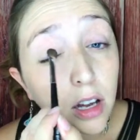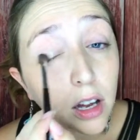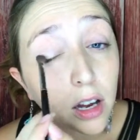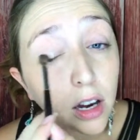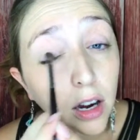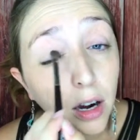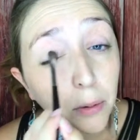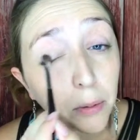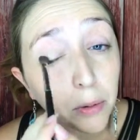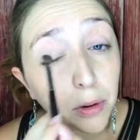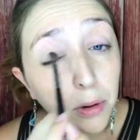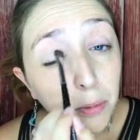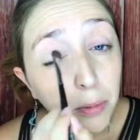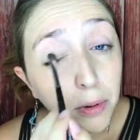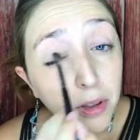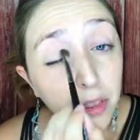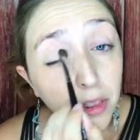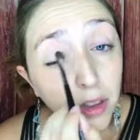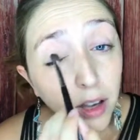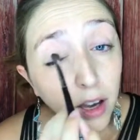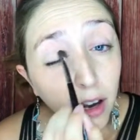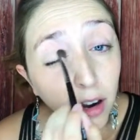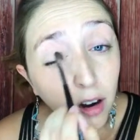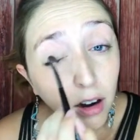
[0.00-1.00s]
and I'm going to
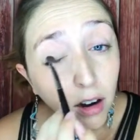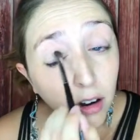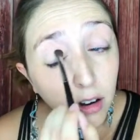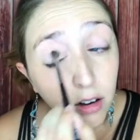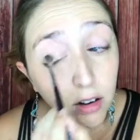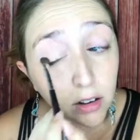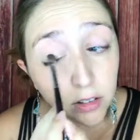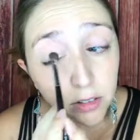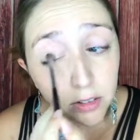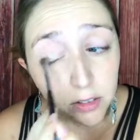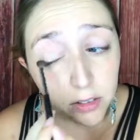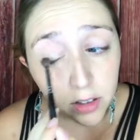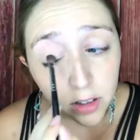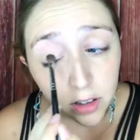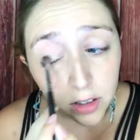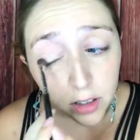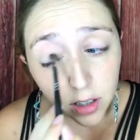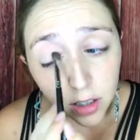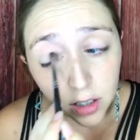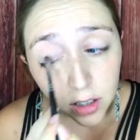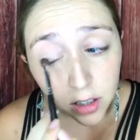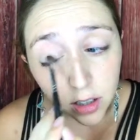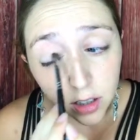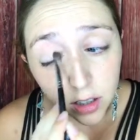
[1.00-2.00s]
put that all over the
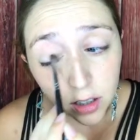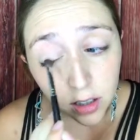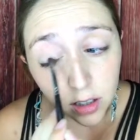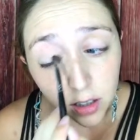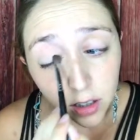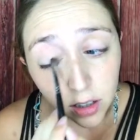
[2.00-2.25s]
lid.